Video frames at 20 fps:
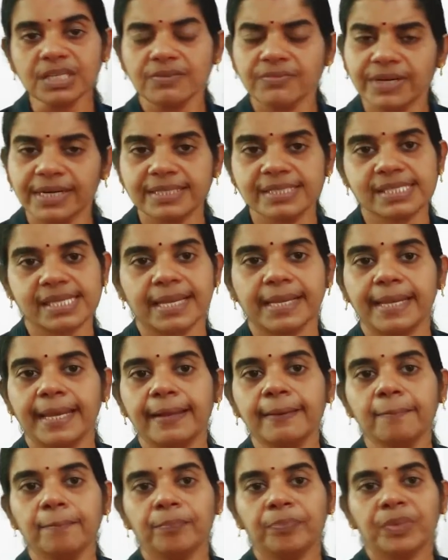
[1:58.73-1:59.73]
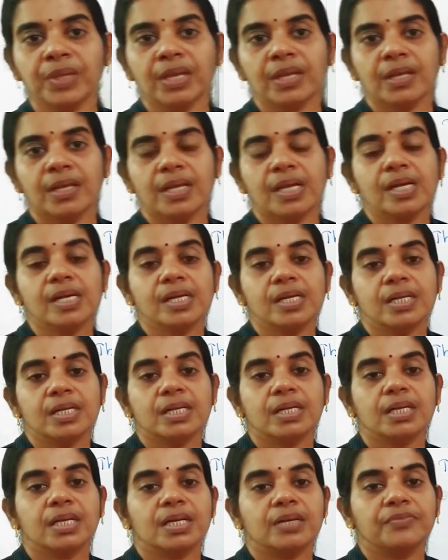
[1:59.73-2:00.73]
Once again,
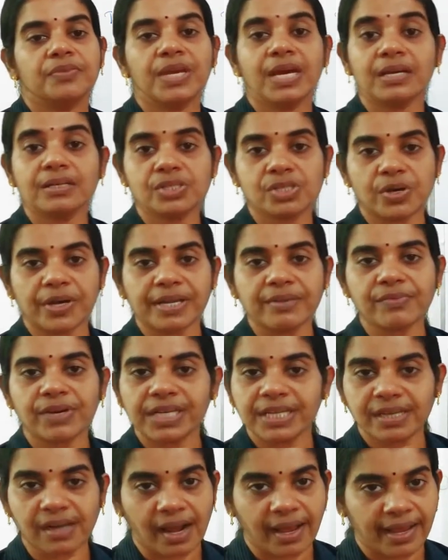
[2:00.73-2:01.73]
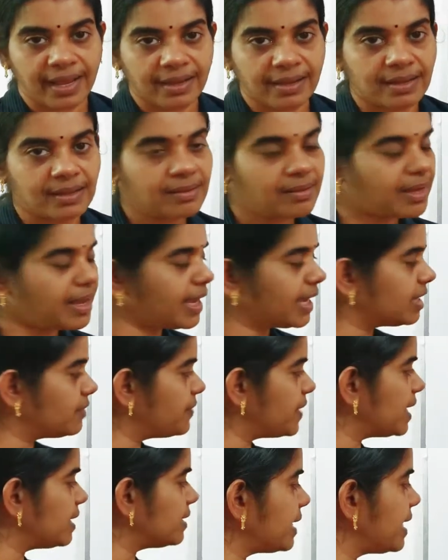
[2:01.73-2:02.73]
we are drawing one triangle and we